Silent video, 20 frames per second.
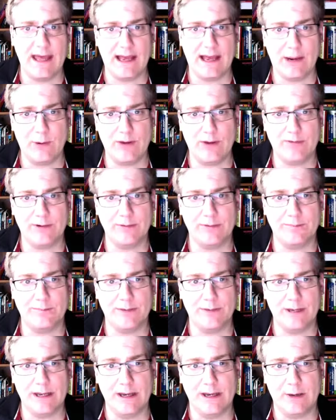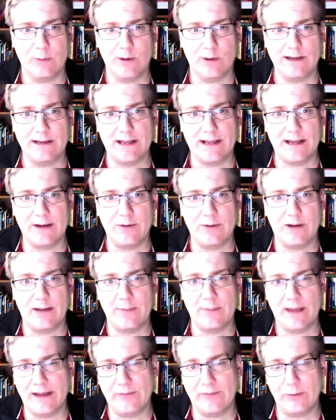However, right now
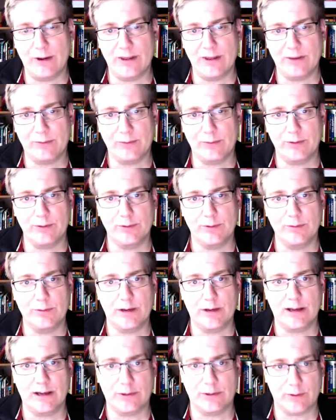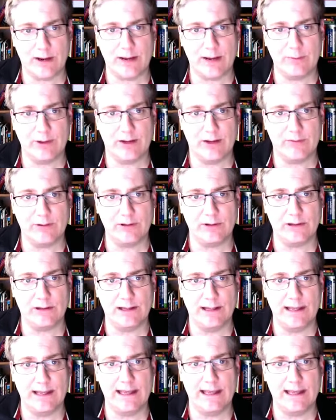I'm halfway through a crime novel,